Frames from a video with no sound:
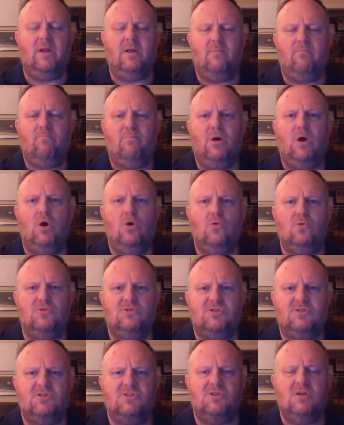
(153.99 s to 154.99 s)

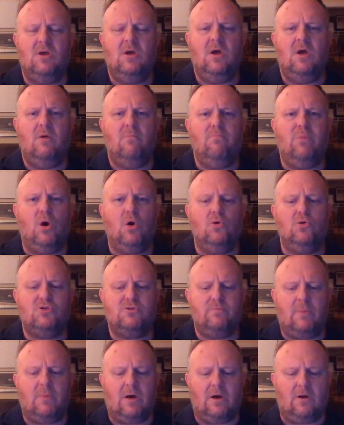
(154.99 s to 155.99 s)
posts,
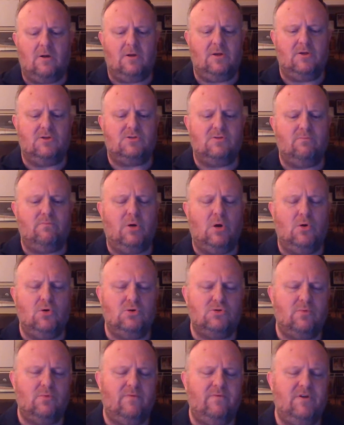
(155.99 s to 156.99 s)
postmodernism,
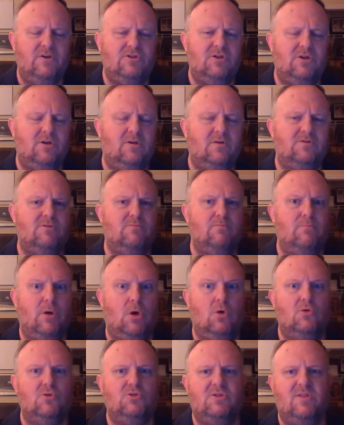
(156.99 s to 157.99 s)
post-revisionism,
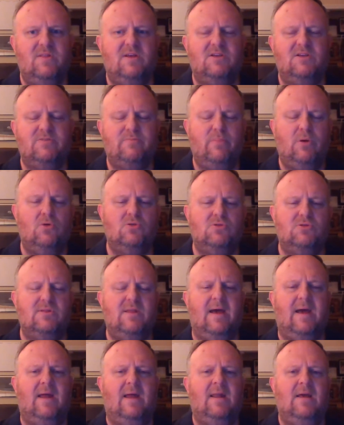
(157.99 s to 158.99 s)
post this, post
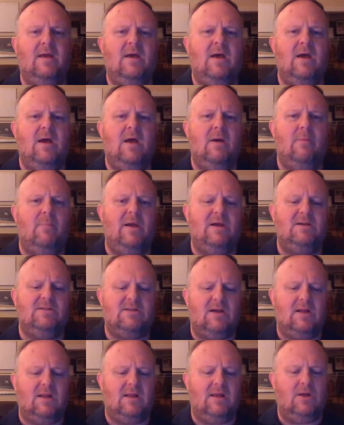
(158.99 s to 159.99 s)
that.
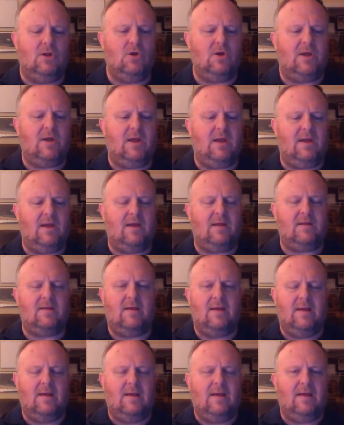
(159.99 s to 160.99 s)
Basically looking at
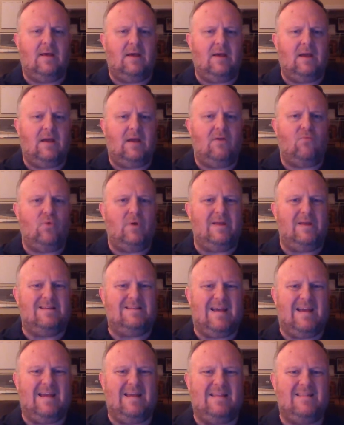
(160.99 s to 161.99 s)
if we
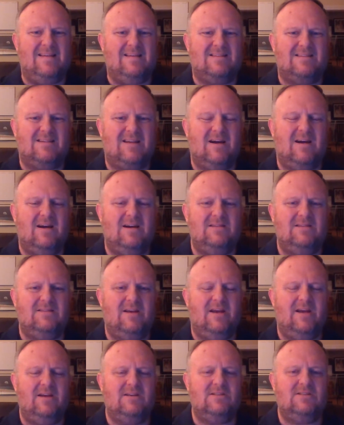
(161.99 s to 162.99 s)
take this
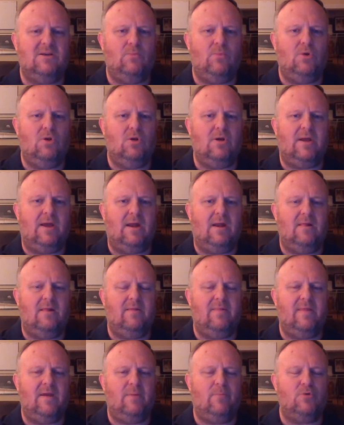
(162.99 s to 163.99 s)
context and we look at it in
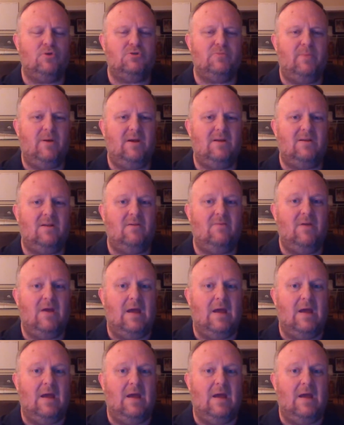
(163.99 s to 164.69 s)
that perspective,